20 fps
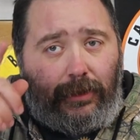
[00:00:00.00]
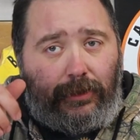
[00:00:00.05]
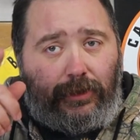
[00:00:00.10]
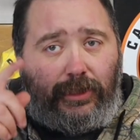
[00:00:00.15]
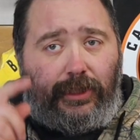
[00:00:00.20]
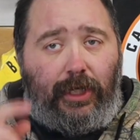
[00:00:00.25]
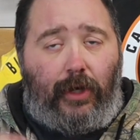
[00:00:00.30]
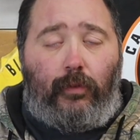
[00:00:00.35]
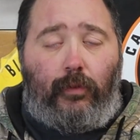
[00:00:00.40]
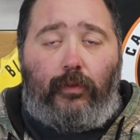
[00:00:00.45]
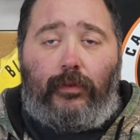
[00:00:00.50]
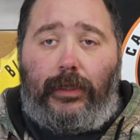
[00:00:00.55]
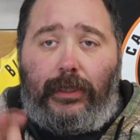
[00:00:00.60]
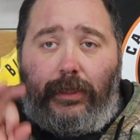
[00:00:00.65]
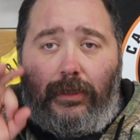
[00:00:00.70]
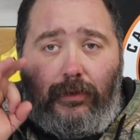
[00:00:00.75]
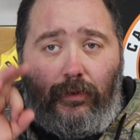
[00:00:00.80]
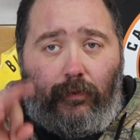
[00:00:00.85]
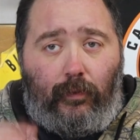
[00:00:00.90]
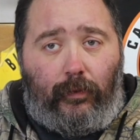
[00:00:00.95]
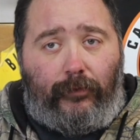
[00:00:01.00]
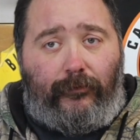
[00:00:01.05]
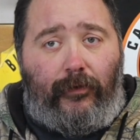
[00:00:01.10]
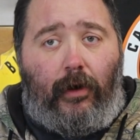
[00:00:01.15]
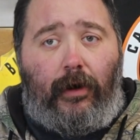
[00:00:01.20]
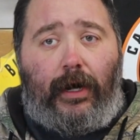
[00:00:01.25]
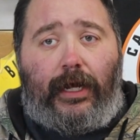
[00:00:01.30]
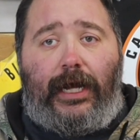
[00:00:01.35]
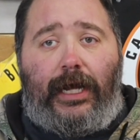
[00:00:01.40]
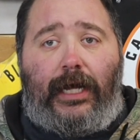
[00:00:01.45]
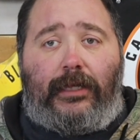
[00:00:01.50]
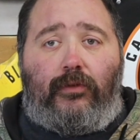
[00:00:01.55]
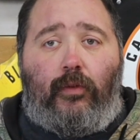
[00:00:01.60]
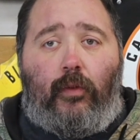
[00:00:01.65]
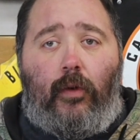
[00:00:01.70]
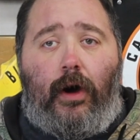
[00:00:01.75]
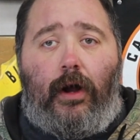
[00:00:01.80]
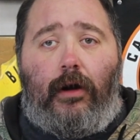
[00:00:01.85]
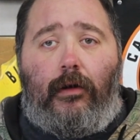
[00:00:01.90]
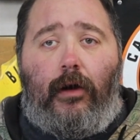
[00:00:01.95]
So, we've already got the
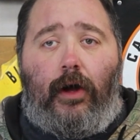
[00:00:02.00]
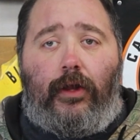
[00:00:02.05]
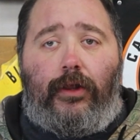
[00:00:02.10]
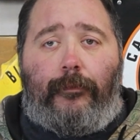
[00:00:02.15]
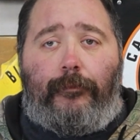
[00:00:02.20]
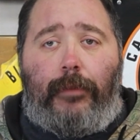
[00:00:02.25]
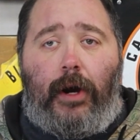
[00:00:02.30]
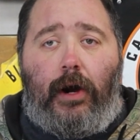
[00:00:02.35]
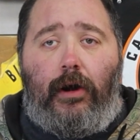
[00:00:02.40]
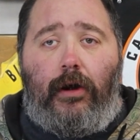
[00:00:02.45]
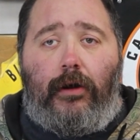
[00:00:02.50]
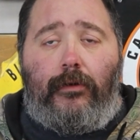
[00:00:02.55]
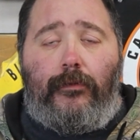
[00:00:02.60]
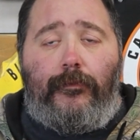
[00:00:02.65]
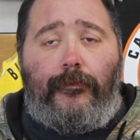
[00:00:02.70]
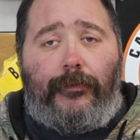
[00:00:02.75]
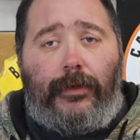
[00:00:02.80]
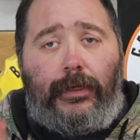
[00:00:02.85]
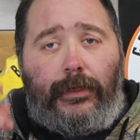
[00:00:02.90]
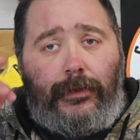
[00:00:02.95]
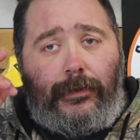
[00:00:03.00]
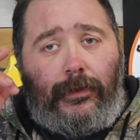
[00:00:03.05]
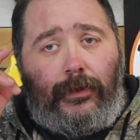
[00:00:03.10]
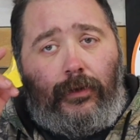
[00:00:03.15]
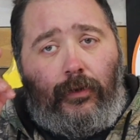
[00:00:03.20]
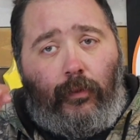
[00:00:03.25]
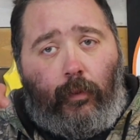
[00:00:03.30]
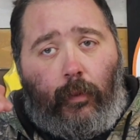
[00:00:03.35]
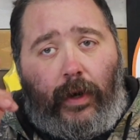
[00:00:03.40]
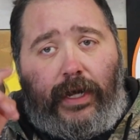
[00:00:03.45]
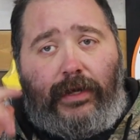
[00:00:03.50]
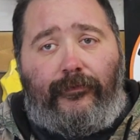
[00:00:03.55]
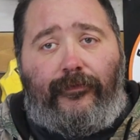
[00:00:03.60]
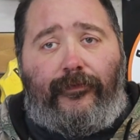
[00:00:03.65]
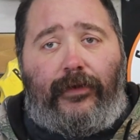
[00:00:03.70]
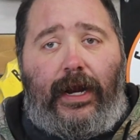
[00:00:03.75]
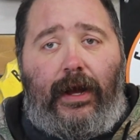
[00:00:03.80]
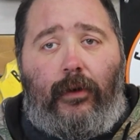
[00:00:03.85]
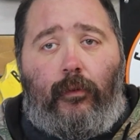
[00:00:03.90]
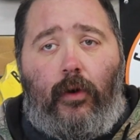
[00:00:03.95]
water on the burner, waiting
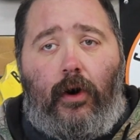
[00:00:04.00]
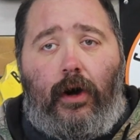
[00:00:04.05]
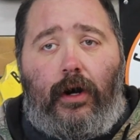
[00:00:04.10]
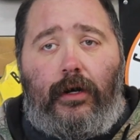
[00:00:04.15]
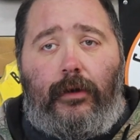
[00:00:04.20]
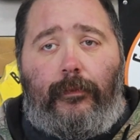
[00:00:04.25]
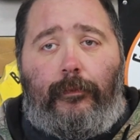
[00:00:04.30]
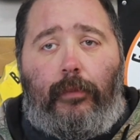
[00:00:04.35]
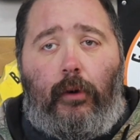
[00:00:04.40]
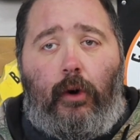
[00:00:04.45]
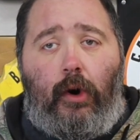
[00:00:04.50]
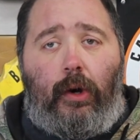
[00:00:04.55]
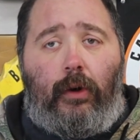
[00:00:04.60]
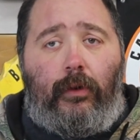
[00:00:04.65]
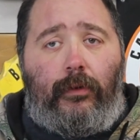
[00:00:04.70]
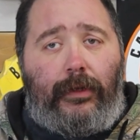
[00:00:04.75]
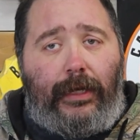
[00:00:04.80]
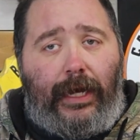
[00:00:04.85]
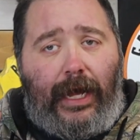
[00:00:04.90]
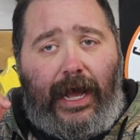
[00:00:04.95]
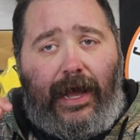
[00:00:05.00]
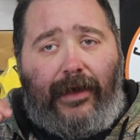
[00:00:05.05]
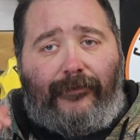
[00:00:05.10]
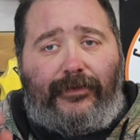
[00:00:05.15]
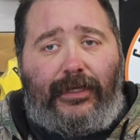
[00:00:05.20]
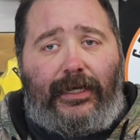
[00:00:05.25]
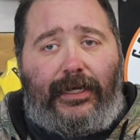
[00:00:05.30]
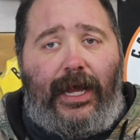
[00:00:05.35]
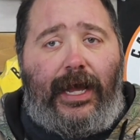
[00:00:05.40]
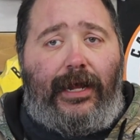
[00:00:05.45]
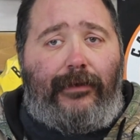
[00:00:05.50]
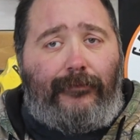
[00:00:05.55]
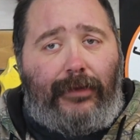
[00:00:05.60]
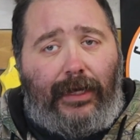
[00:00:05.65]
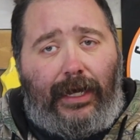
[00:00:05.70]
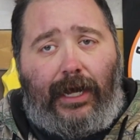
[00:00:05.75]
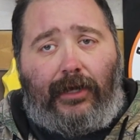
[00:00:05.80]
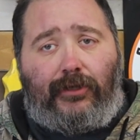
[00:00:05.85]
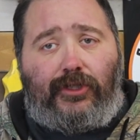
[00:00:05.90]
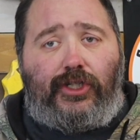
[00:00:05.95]
for that water to boil. After that,
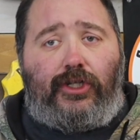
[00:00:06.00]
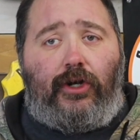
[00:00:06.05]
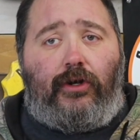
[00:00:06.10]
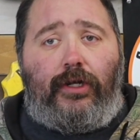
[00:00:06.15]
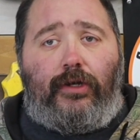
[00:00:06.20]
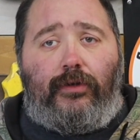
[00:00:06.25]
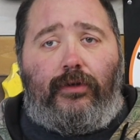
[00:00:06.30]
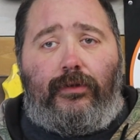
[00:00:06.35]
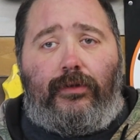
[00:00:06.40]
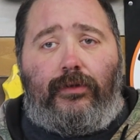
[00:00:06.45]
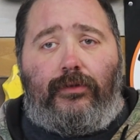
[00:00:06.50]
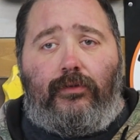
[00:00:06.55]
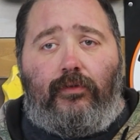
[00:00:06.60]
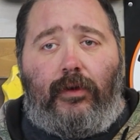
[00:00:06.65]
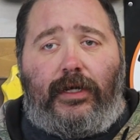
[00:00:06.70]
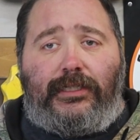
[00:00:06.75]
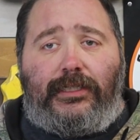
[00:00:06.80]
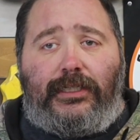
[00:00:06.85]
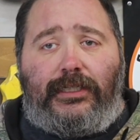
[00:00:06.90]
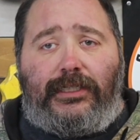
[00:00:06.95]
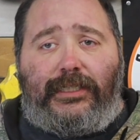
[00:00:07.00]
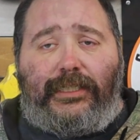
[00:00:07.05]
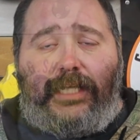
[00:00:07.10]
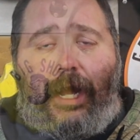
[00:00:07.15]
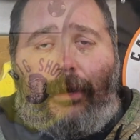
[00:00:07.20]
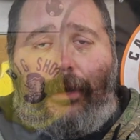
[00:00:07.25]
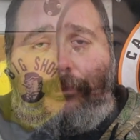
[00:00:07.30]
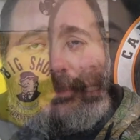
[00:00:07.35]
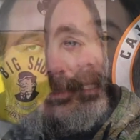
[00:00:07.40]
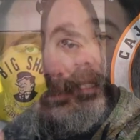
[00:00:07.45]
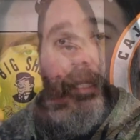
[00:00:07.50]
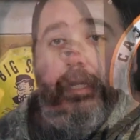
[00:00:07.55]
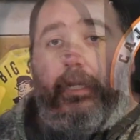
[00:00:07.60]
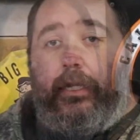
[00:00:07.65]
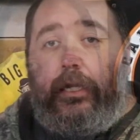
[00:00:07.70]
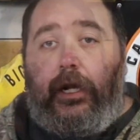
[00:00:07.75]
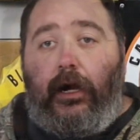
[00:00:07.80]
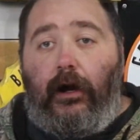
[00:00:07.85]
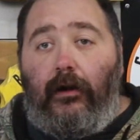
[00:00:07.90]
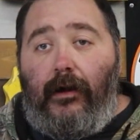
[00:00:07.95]
I'll show you the rest of the steps.
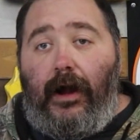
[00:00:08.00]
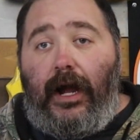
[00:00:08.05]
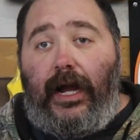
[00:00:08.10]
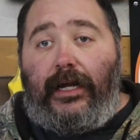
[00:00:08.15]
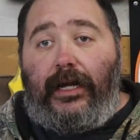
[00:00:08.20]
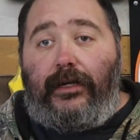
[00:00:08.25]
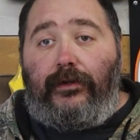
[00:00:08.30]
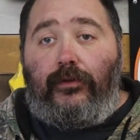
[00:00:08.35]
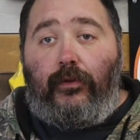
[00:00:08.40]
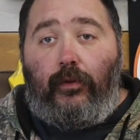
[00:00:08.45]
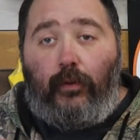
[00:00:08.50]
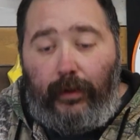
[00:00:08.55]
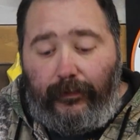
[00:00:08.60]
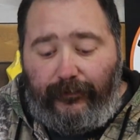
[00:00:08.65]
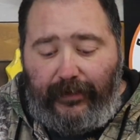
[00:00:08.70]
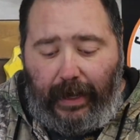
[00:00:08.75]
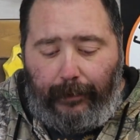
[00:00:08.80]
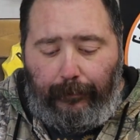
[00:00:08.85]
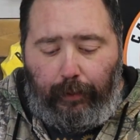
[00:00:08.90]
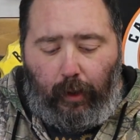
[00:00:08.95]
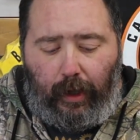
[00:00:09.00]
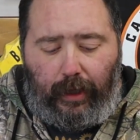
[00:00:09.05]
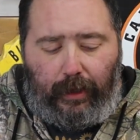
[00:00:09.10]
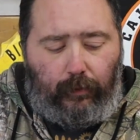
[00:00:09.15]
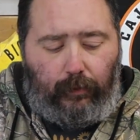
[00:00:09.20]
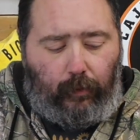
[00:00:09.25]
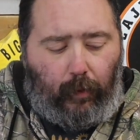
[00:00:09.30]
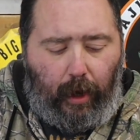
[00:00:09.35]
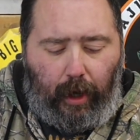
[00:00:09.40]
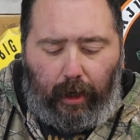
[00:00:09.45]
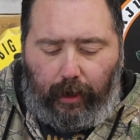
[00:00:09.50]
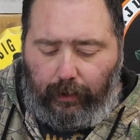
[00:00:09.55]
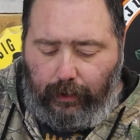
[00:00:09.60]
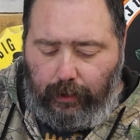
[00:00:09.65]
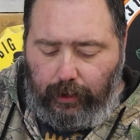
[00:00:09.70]
All right, we've got boiling water.